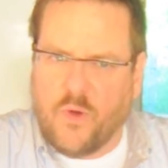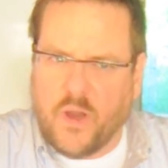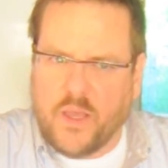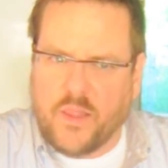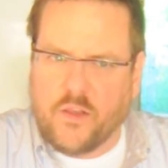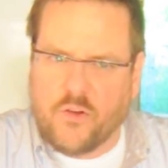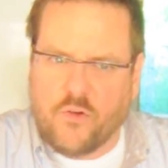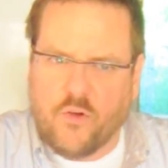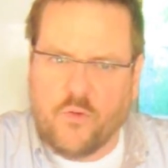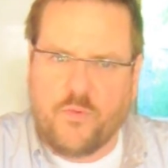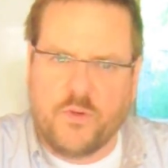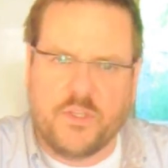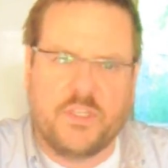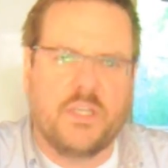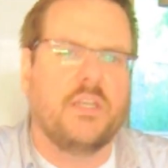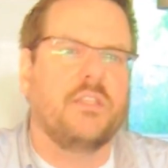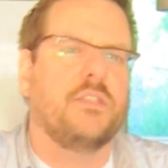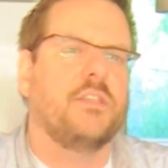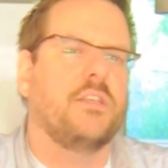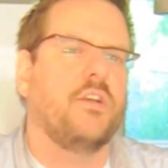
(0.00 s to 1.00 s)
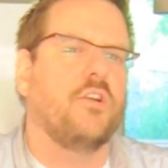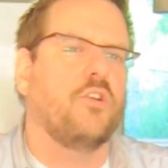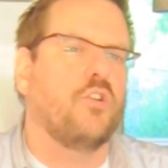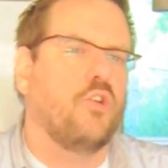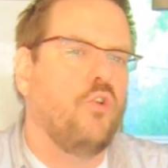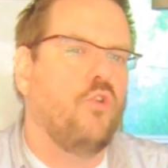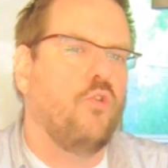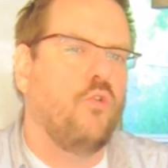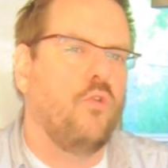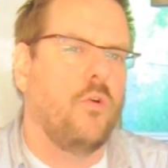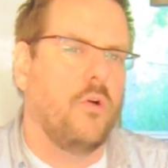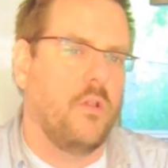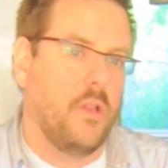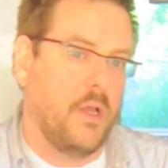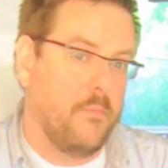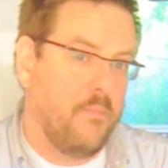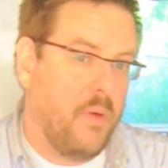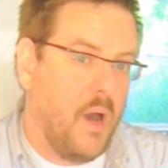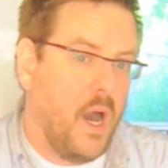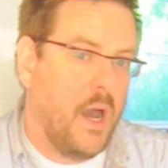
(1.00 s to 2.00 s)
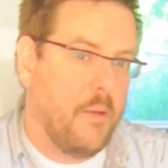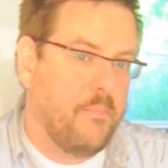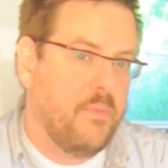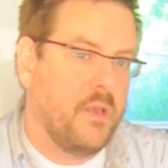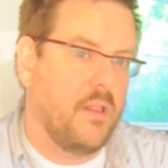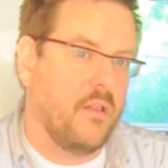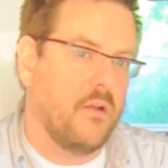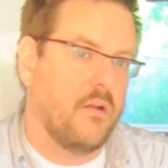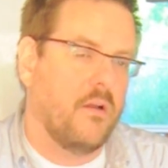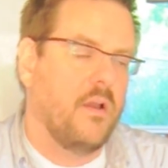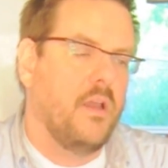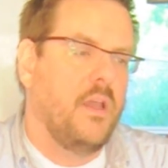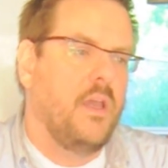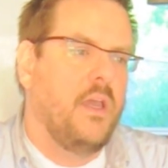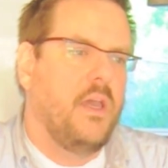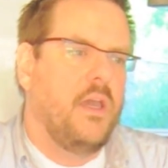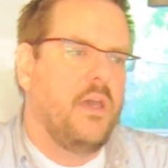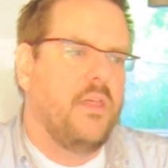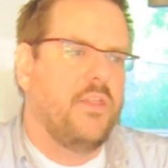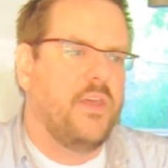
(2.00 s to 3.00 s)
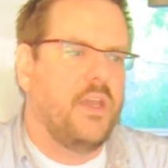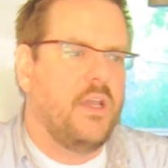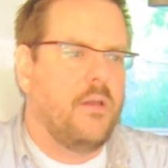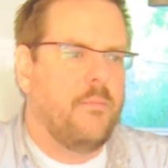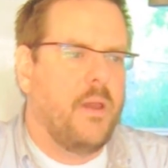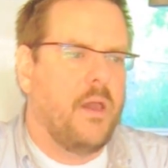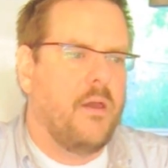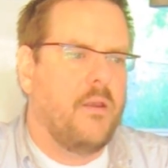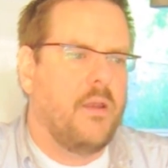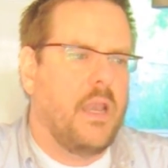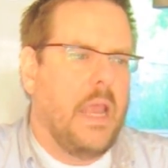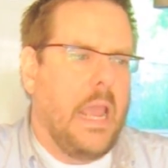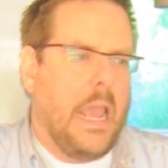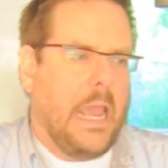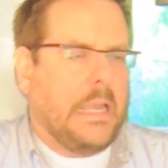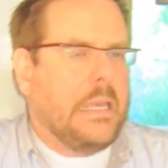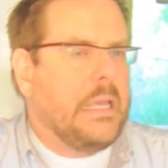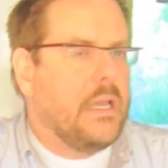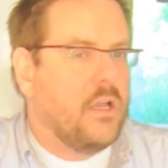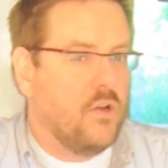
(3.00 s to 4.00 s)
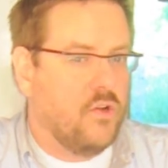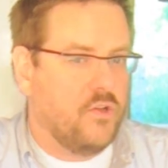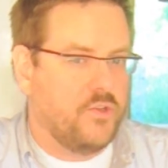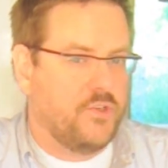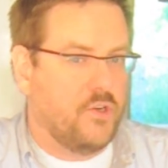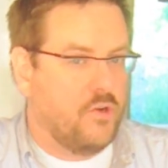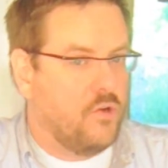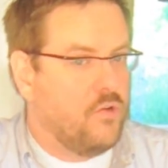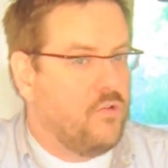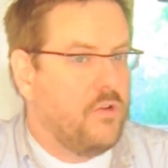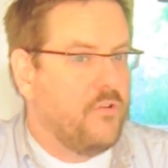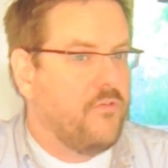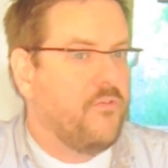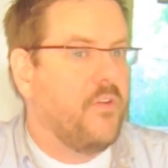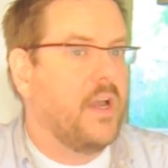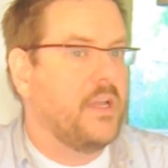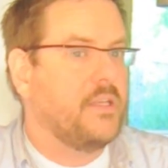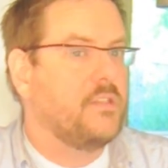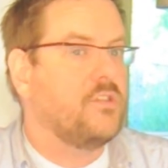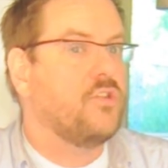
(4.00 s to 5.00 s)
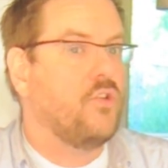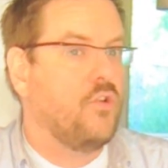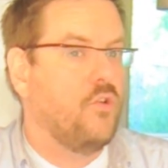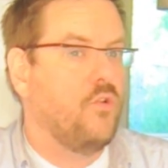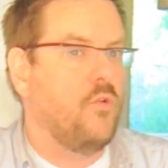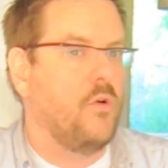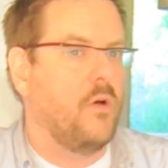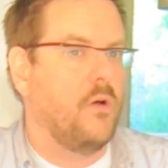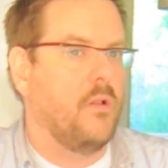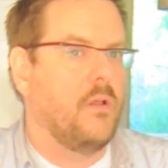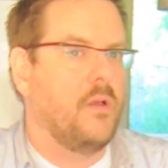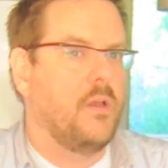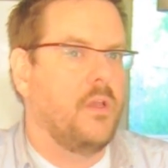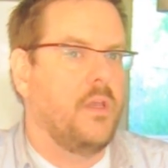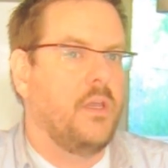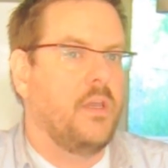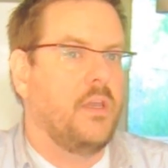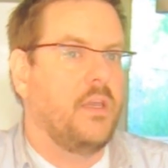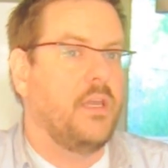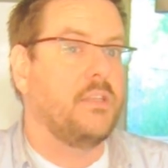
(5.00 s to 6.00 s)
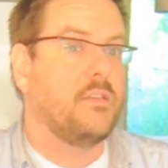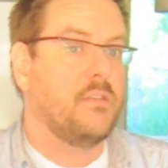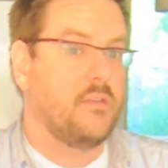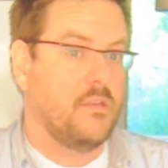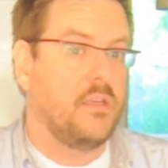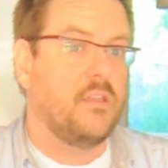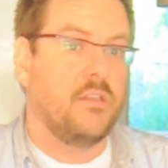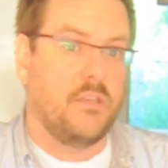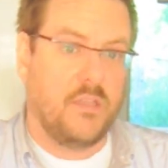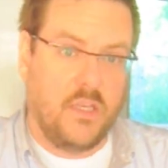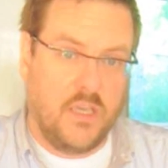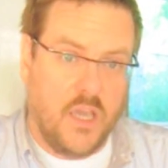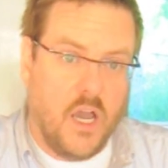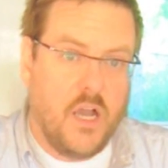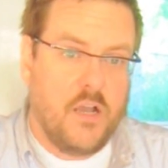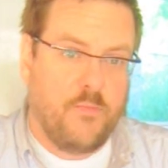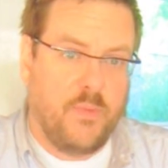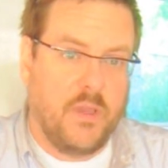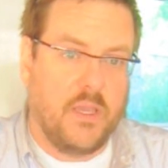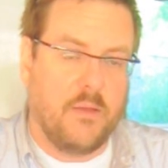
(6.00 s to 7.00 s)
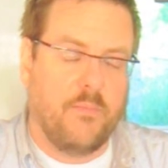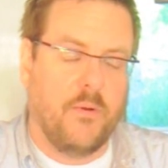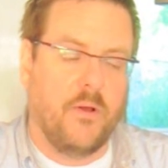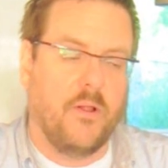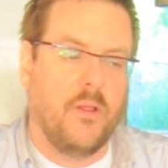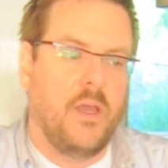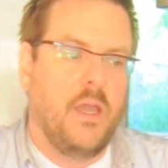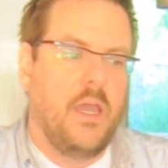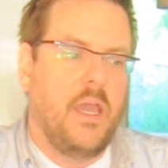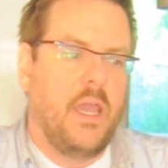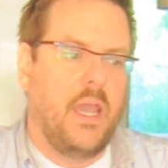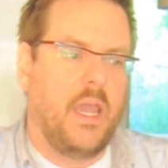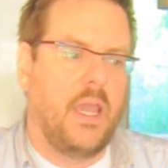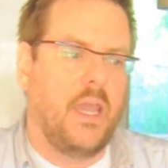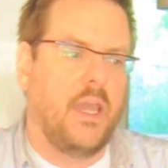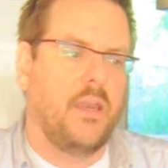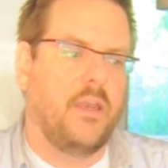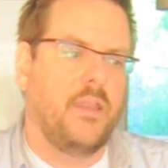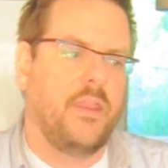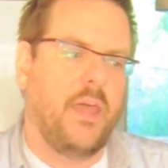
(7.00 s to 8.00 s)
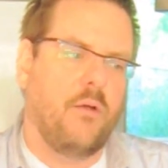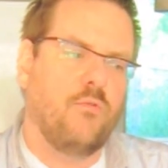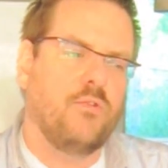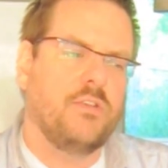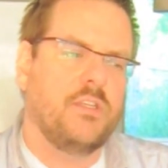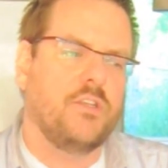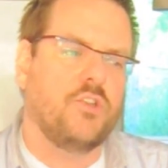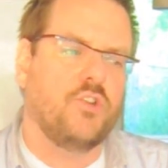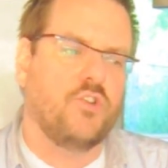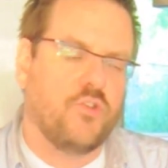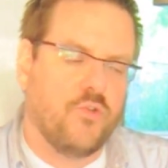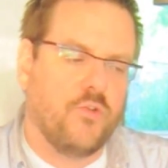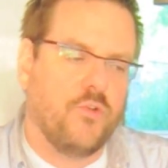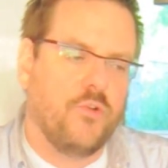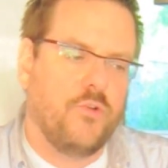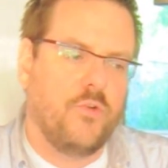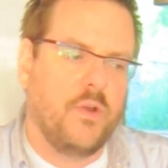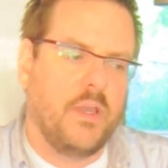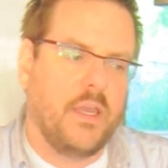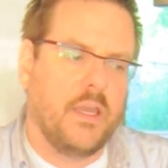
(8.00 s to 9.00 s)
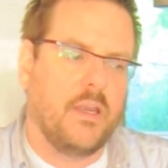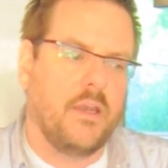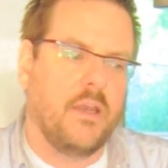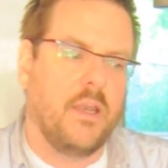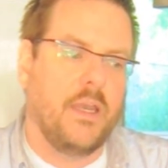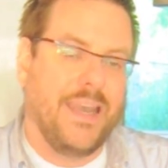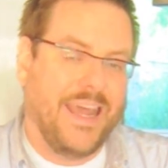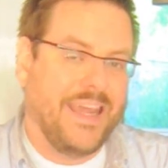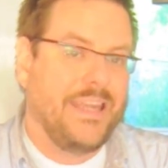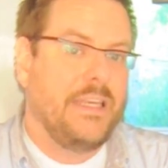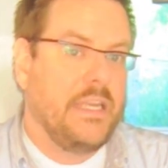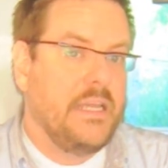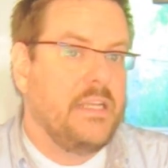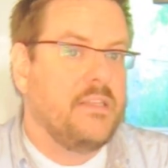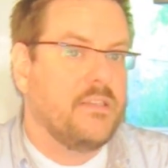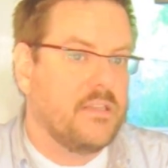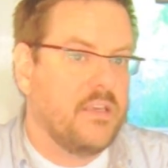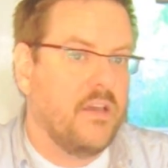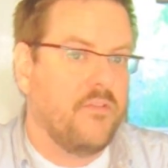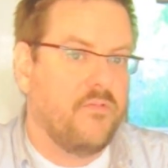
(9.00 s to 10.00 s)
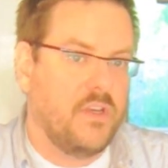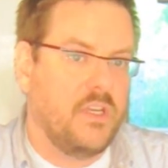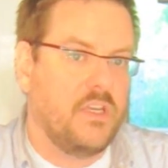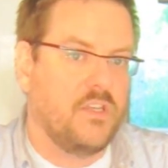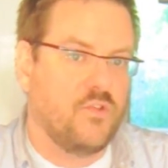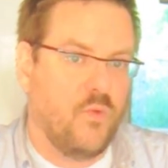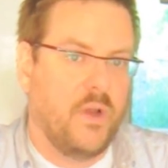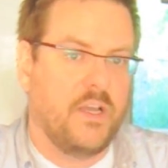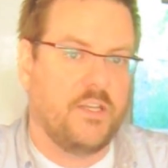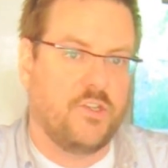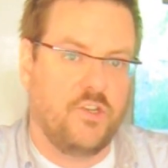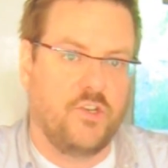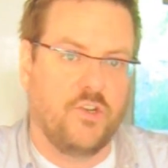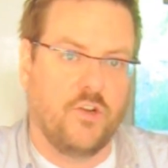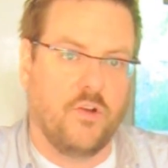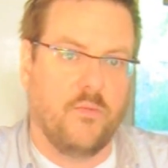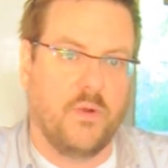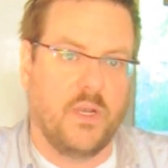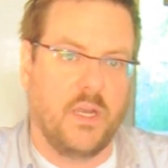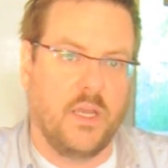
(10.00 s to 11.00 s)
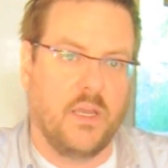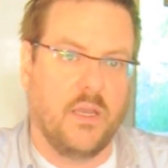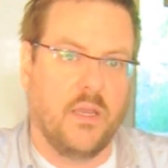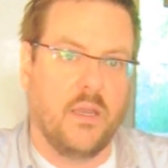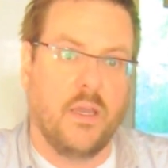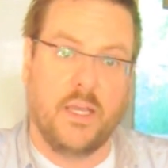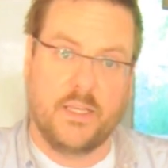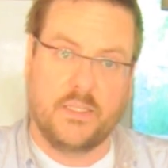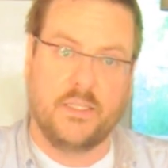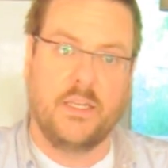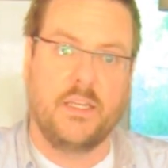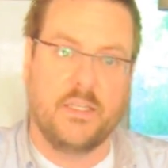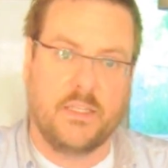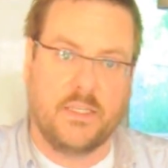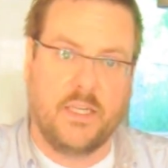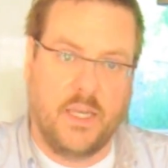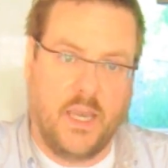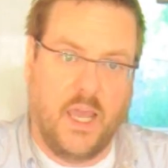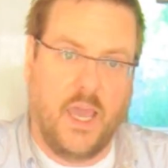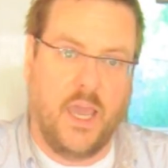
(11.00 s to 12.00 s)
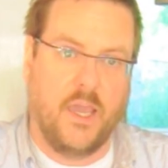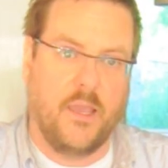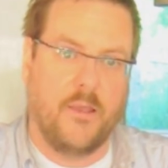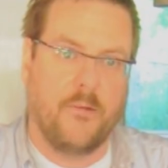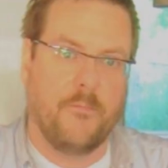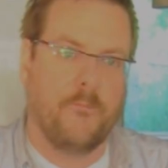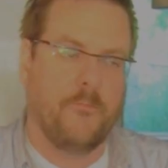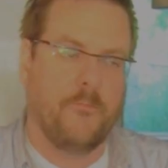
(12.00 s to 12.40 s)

why the group was considered cool and popular. Think about any culture. Who defines cool? It's the young people. And that was as true in 1970s West Germany as it is today.